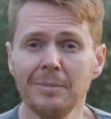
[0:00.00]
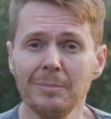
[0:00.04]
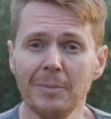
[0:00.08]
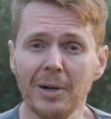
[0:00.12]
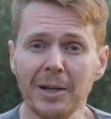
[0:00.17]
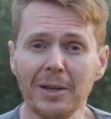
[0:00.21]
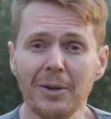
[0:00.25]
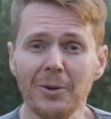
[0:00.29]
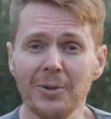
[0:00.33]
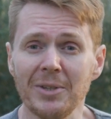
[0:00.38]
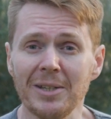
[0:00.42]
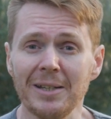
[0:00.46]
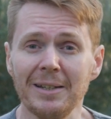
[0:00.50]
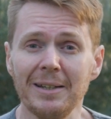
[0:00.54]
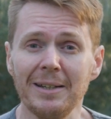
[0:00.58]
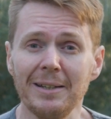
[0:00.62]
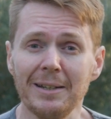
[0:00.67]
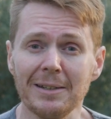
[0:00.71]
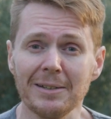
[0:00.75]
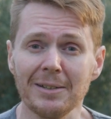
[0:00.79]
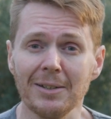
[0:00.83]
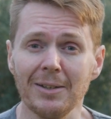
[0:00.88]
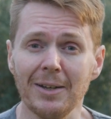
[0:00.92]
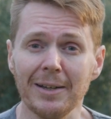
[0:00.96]
my
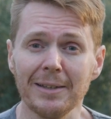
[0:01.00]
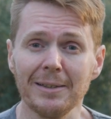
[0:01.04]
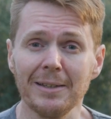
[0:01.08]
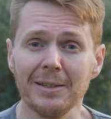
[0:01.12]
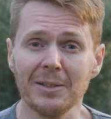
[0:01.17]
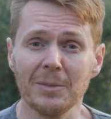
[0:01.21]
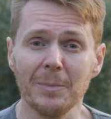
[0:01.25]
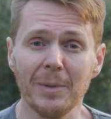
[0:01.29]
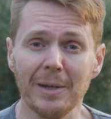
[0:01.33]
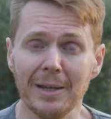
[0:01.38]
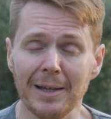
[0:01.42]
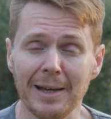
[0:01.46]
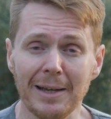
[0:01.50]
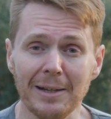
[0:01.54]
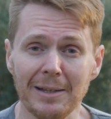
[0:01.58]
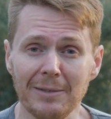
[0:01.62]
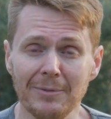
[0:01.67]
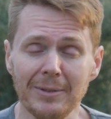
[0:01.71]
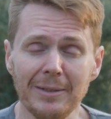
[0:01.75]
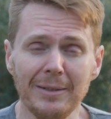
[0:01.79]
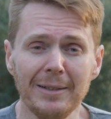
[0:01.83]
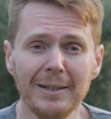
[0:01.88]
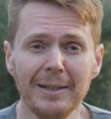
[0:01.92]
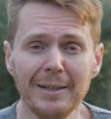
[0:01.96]
OCD doesn't like things being
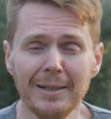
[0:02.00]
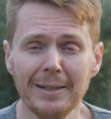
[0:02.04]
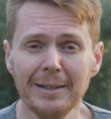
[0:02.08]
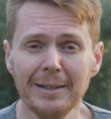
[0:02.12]
uneven,